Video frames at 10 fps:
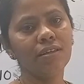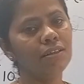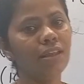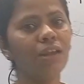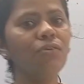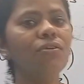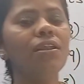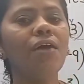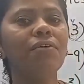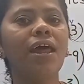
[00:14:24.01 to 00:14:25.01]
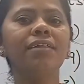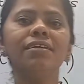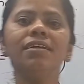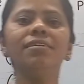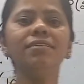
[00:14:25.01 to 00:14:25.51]
Then only our answer
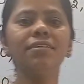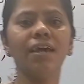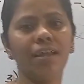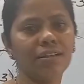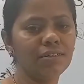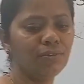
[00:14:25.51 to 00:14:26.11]
is correct.